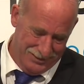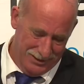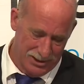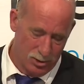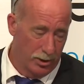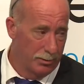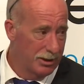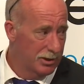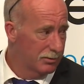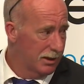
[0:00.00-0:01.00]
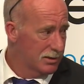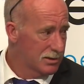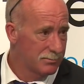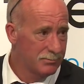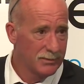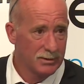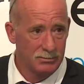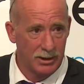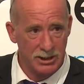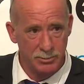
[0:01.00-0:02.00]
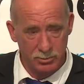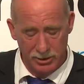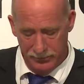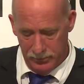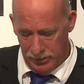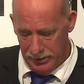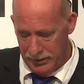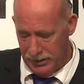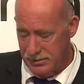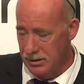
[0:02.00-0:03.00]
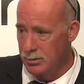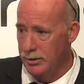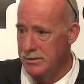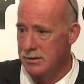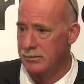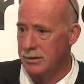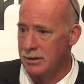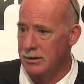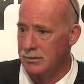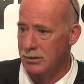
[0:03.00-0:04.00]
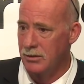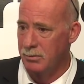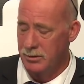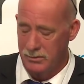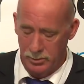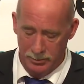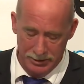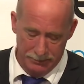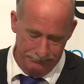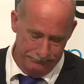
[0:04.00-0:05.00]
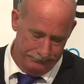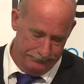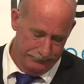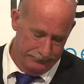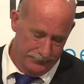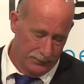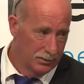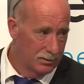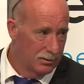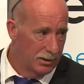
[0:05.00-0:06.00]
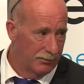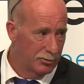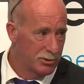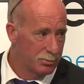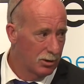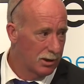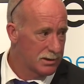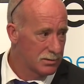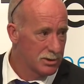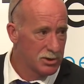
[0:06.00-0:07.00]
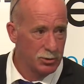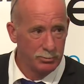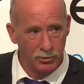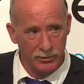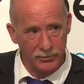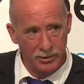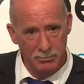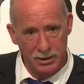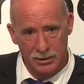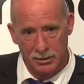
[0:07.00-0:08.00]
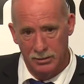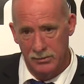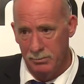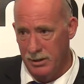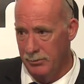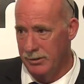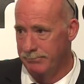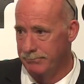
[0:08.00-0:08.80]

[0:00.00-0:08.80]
Our square metre rates range between $14,000 and $27,000 per square metre. Average price was $2.3 million an apartment.